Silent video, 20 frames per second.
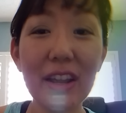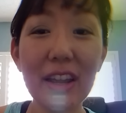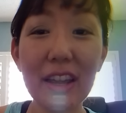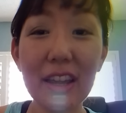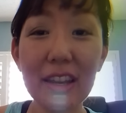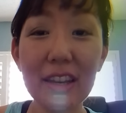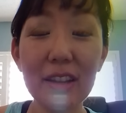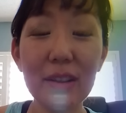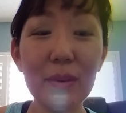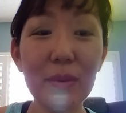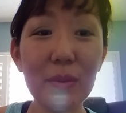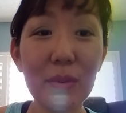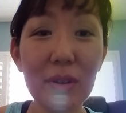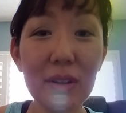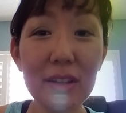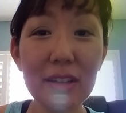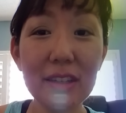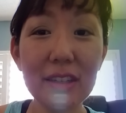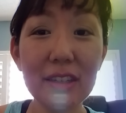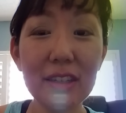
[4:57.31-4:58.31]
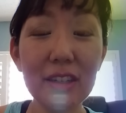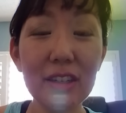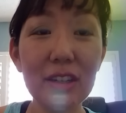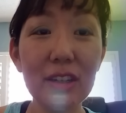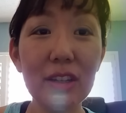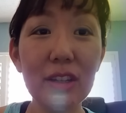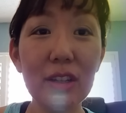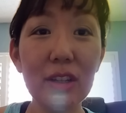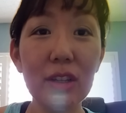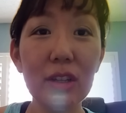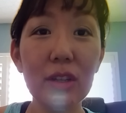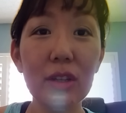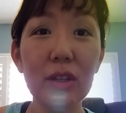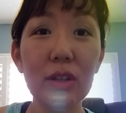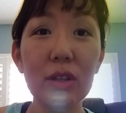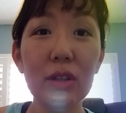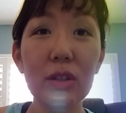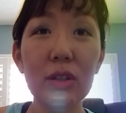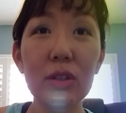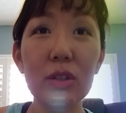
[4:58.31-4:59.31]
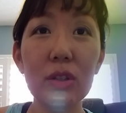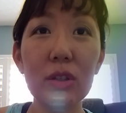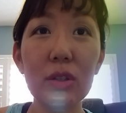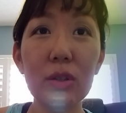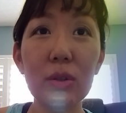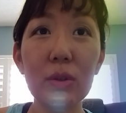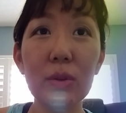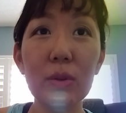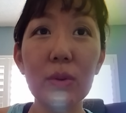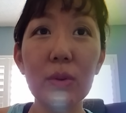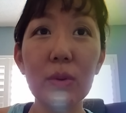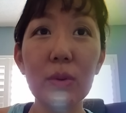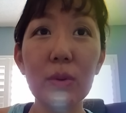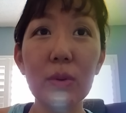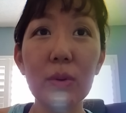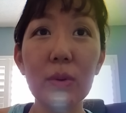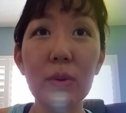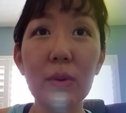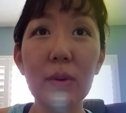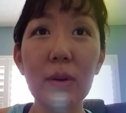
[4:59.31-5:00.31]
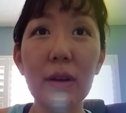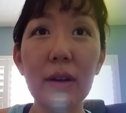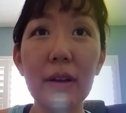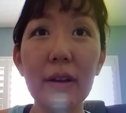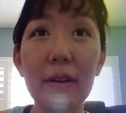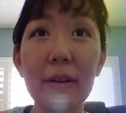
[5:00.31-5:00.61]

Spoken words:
anyone to